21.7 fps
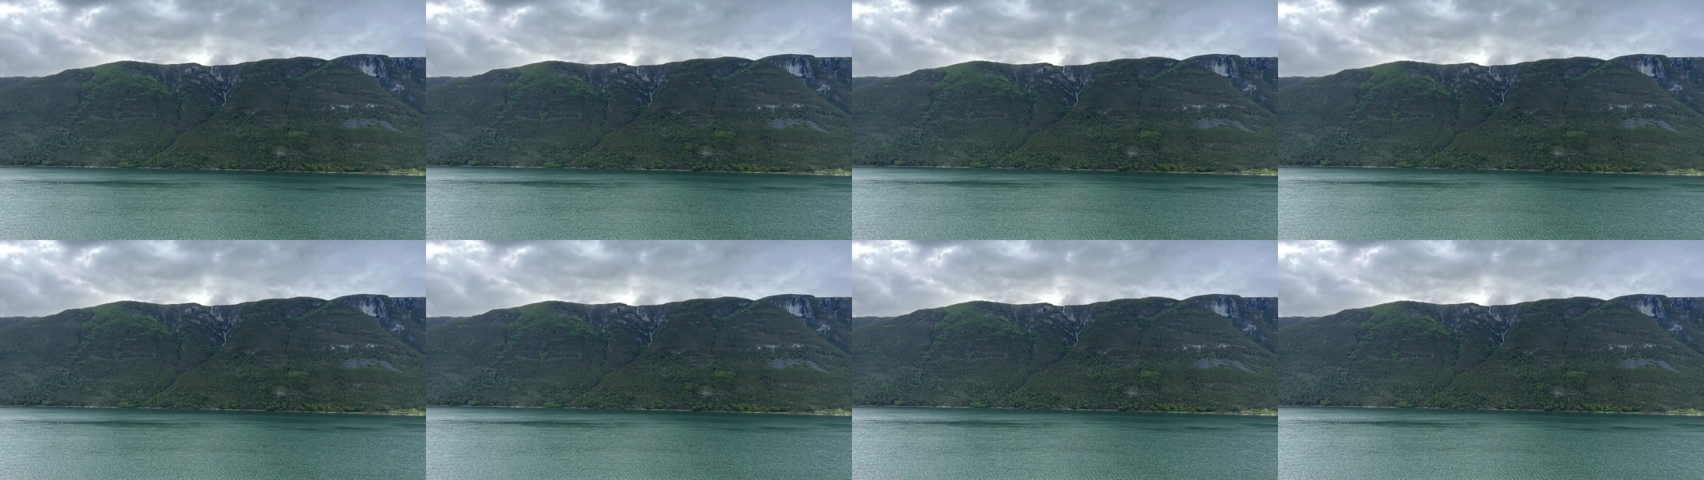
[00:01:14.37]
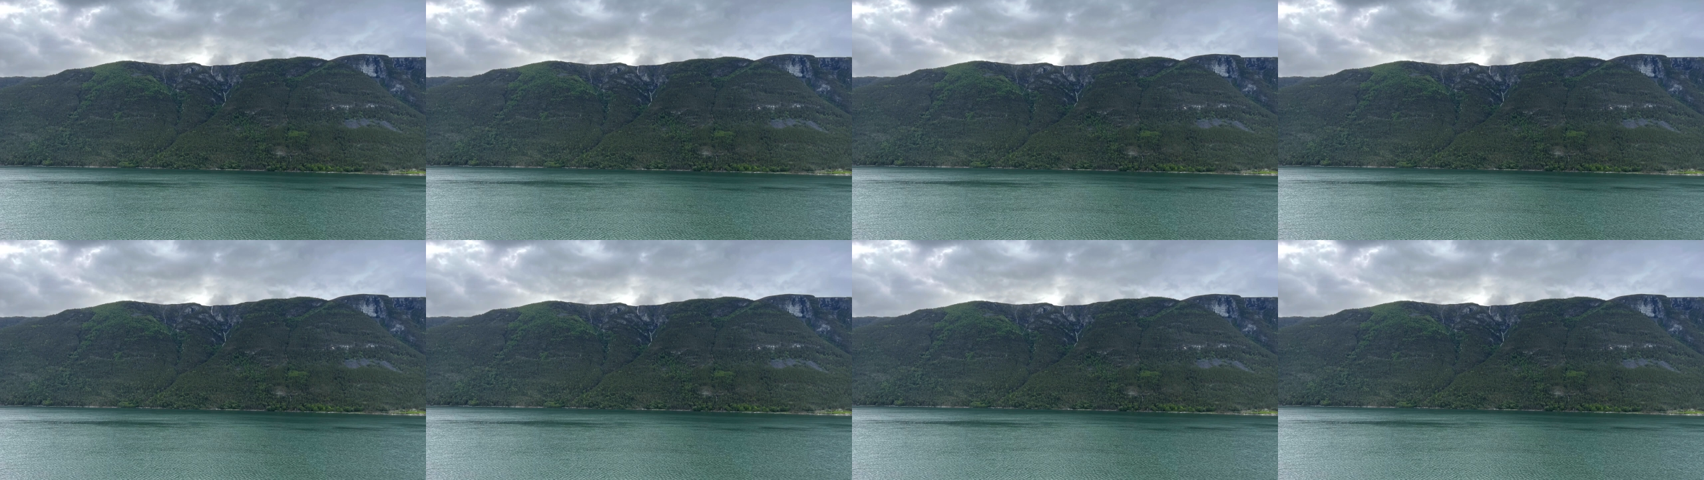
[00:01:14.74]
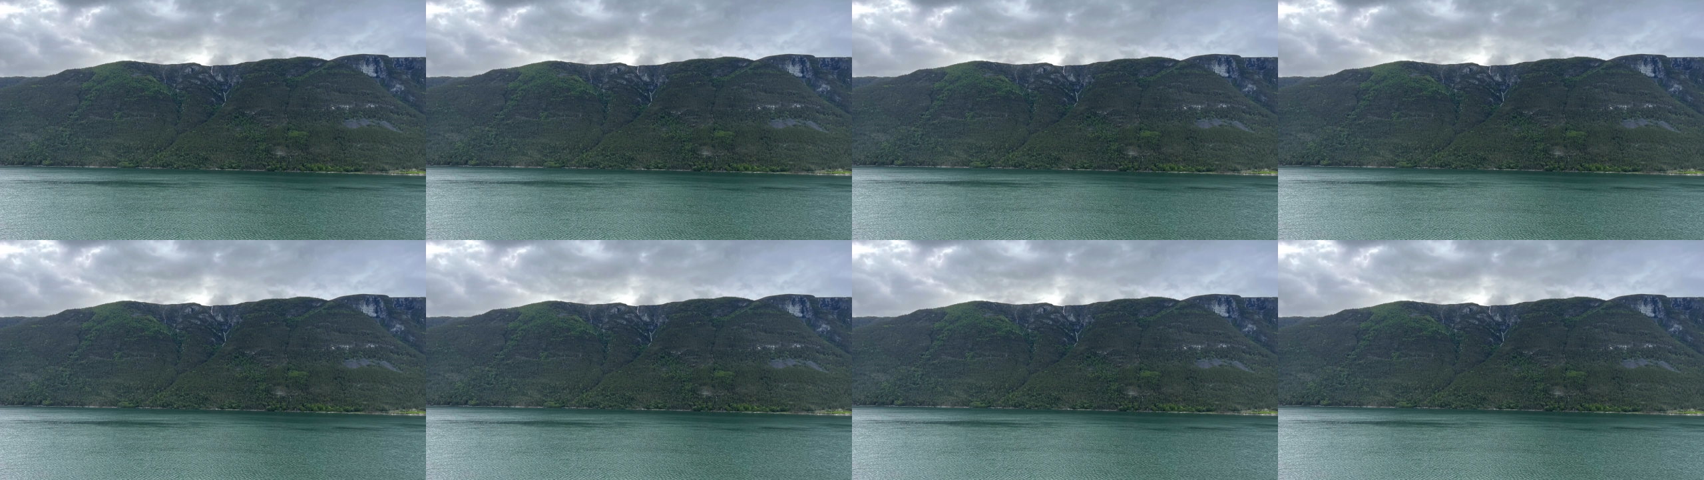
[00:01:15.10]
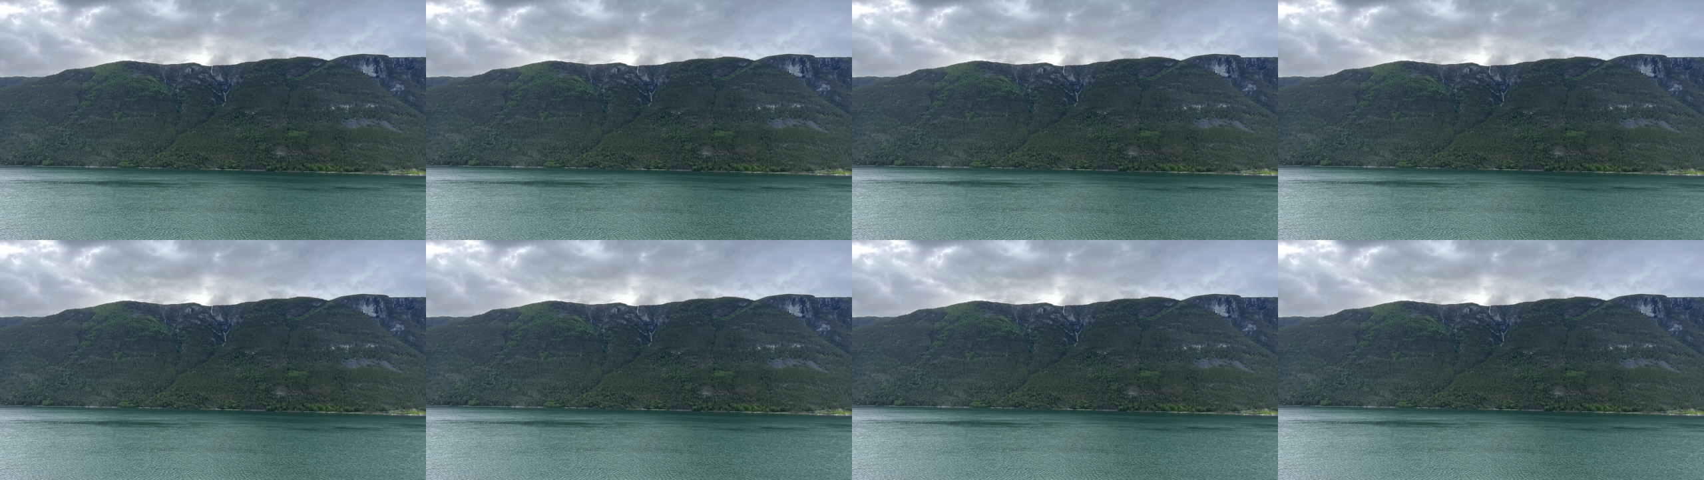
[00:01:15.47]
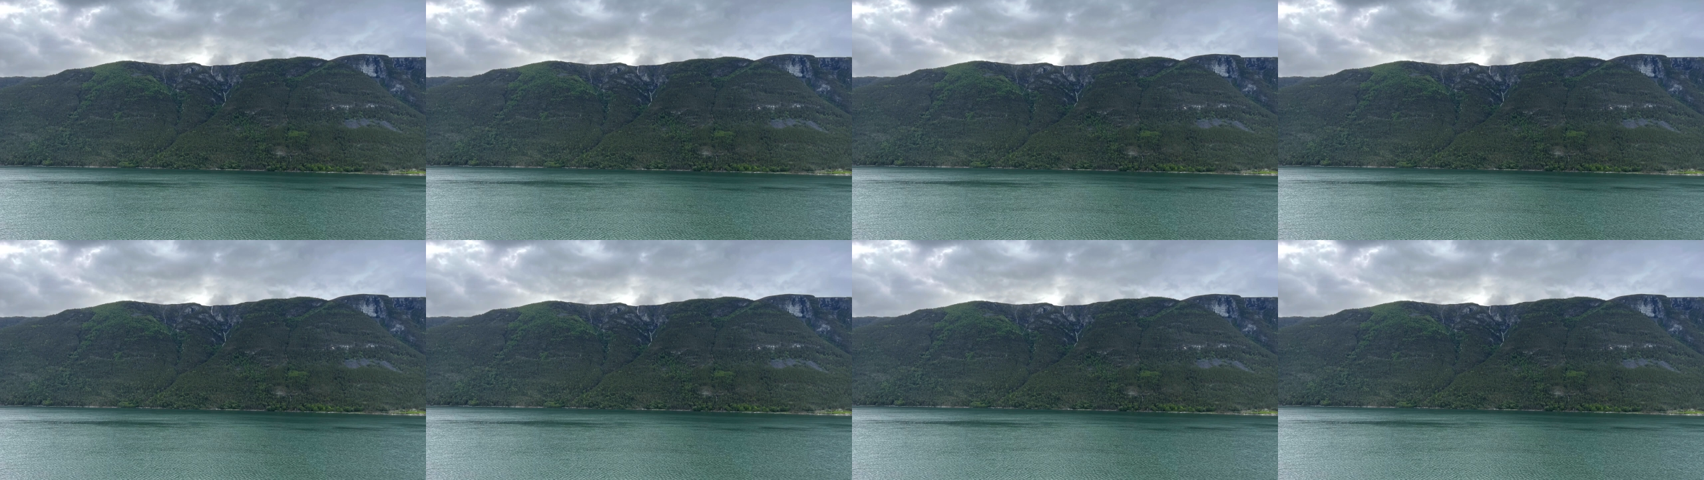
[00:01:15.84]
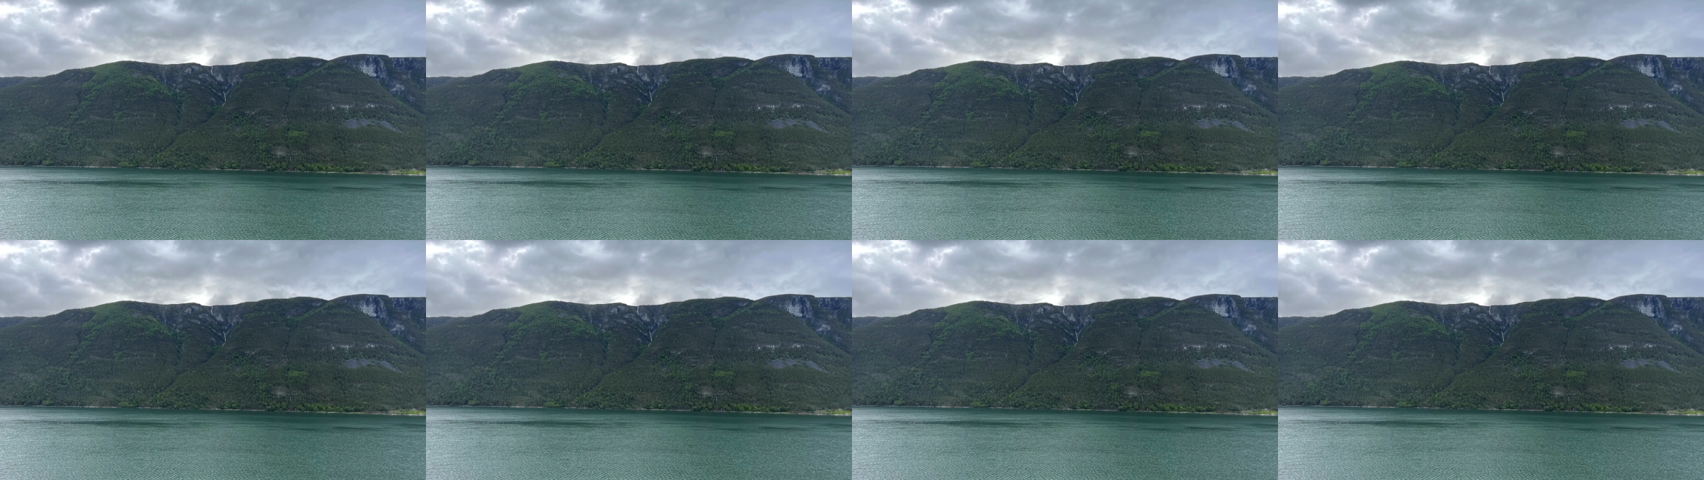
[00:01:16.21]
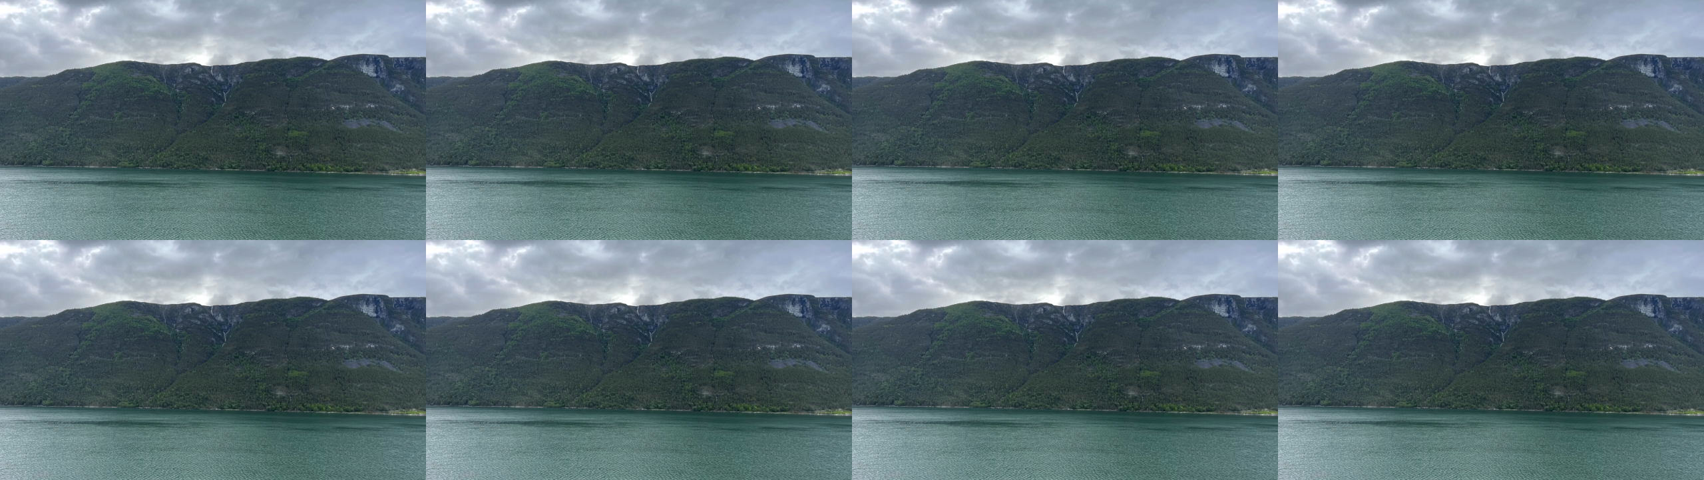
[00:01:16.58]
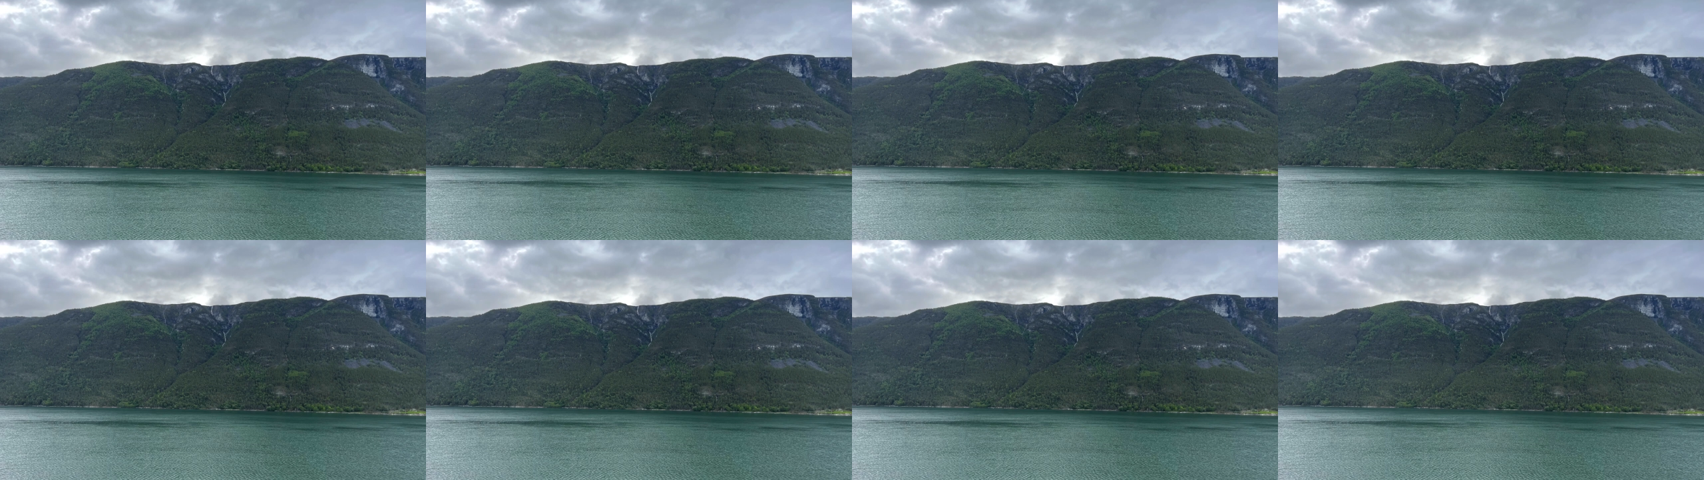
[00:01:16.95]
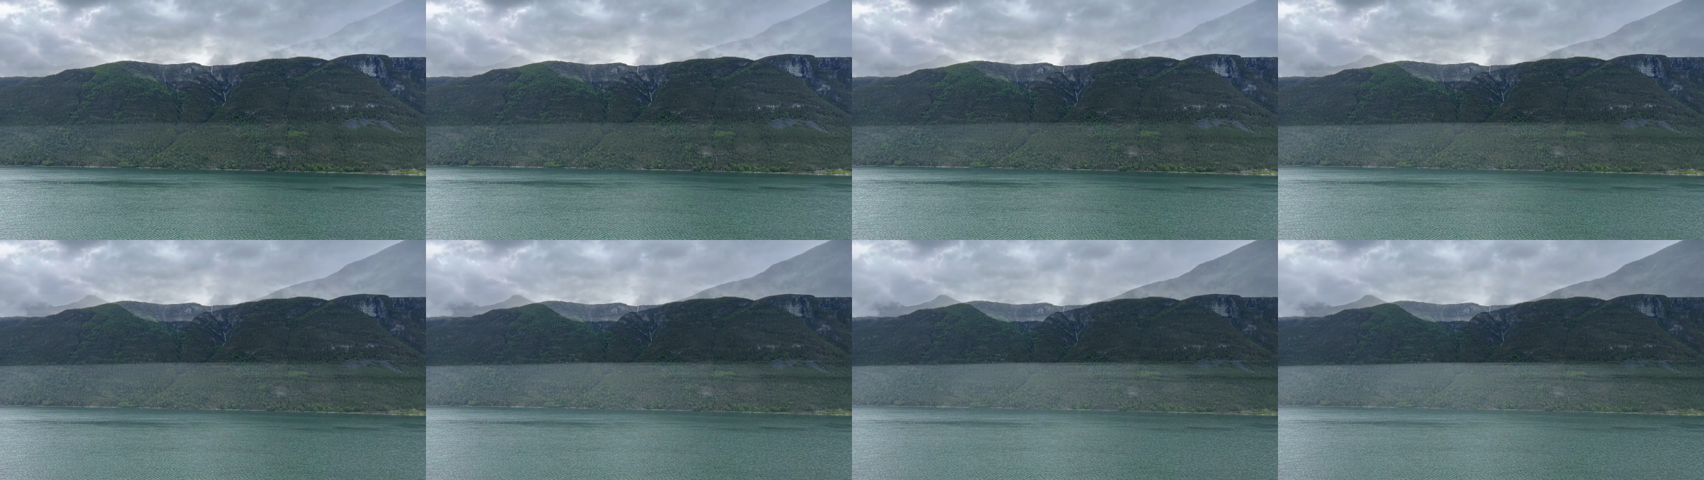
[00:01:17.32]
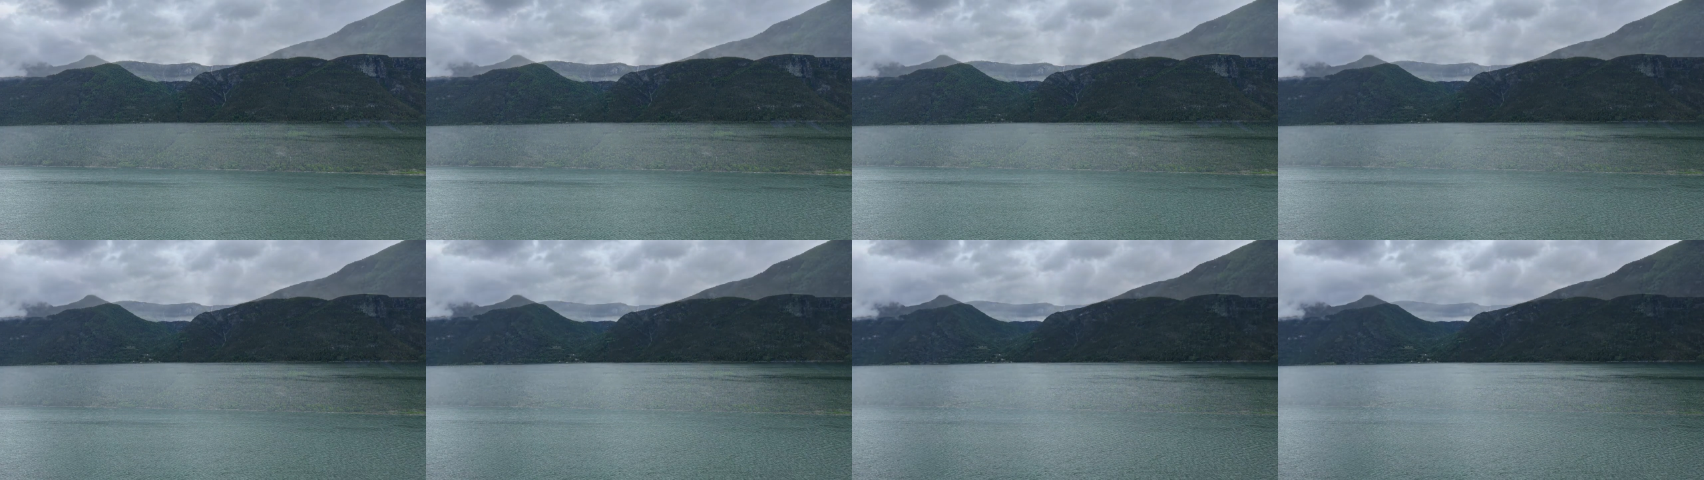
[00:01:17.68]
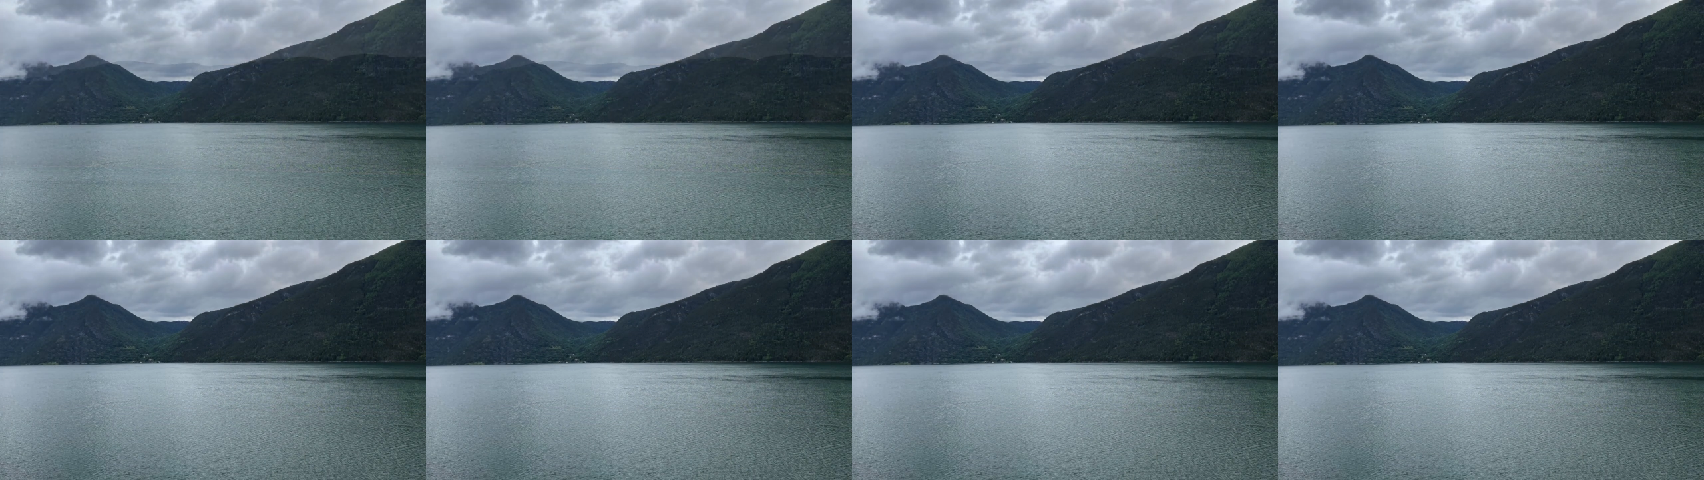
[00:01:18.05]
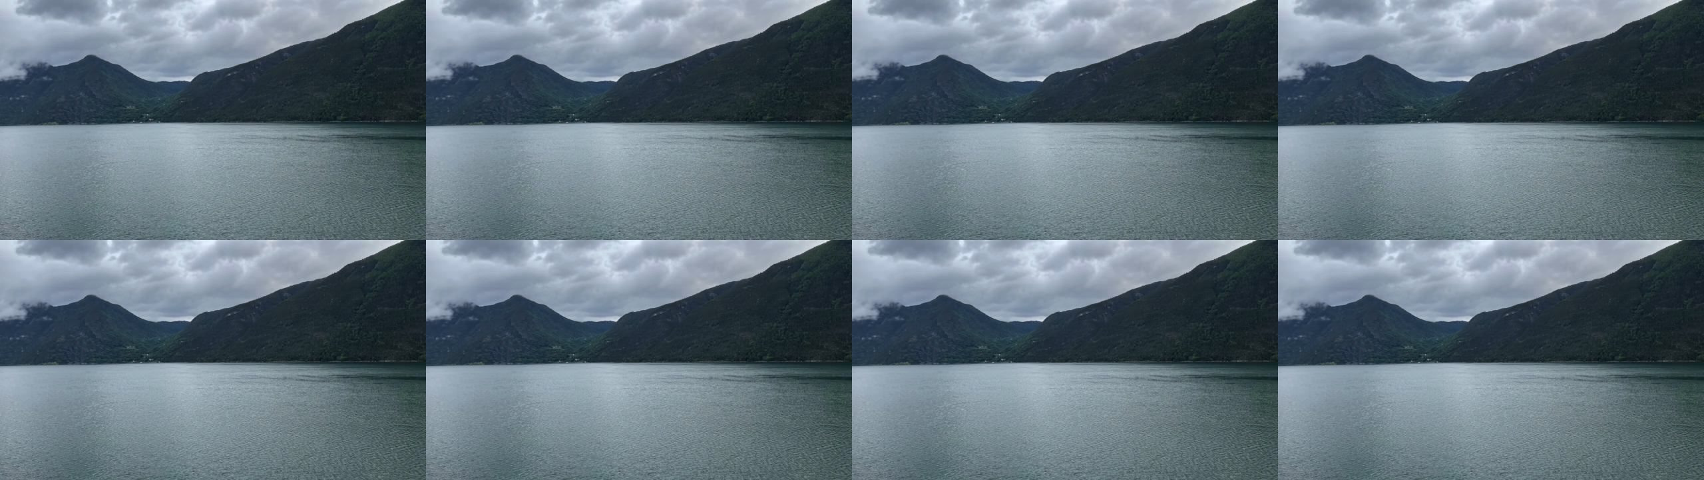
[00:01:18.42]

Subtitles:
[unreadable: no face in view]